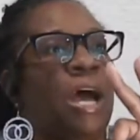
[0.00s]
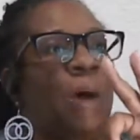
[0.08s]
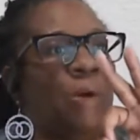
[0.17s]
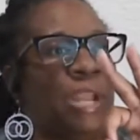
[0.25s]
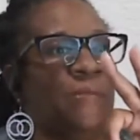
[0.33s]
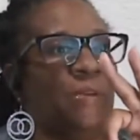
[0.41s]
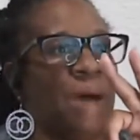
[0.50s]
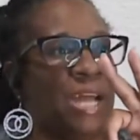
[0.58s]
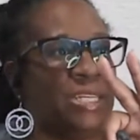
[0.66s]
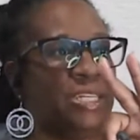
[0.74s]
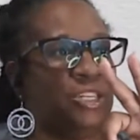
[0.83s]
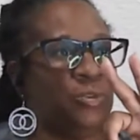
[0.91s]
I want
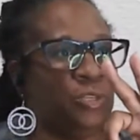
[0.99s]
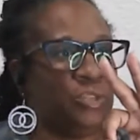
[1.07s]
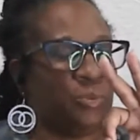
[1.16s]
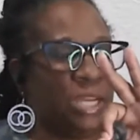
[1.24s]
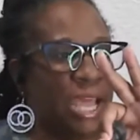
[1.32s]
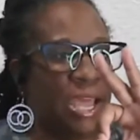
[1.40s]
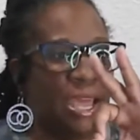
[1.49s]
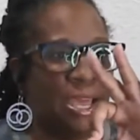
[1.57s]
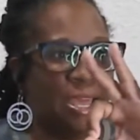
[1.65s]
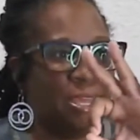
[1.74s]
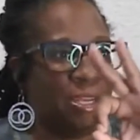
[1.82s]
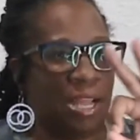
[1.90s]
everybody to do this with their
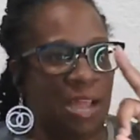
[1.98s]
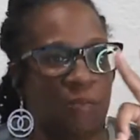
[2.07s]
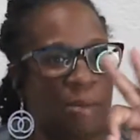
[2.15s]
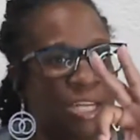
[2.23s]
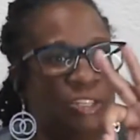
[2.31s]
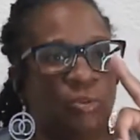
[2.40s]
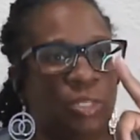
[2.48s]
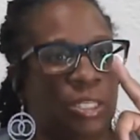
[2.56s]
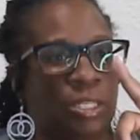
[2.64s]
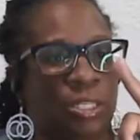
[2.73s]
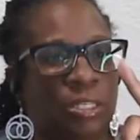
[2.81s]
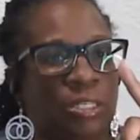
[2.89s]
hand. Everybody
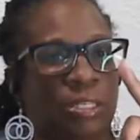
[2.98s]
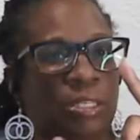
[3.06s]
doing this?